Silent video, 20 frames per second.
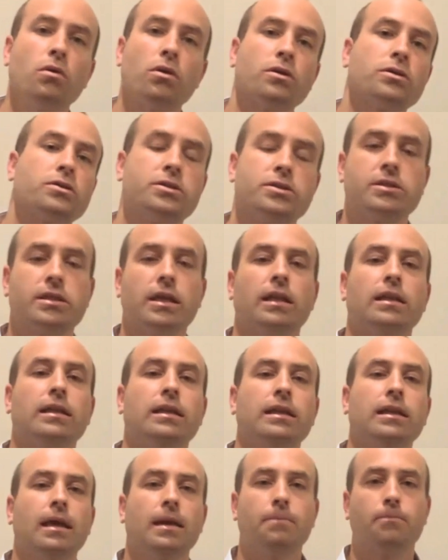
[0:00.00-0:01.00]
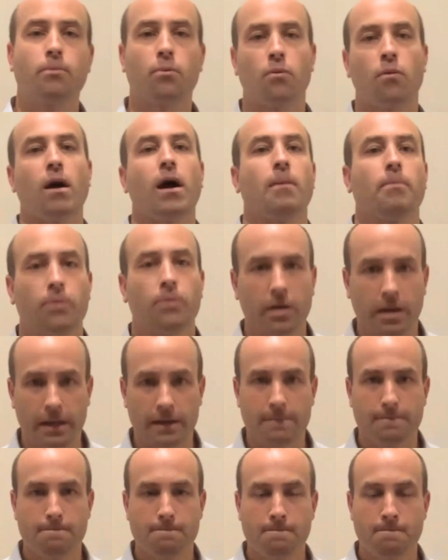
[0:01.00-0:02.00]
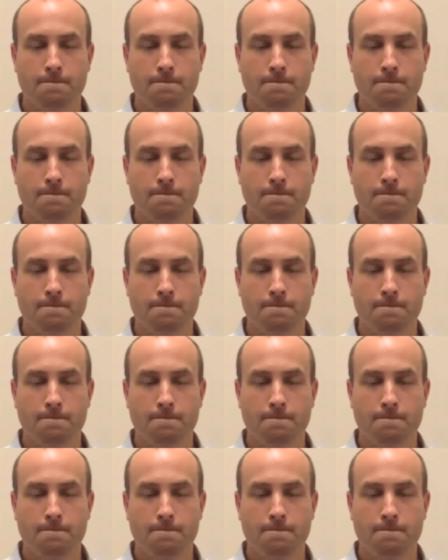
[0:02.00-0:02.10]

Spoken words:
are selling a property,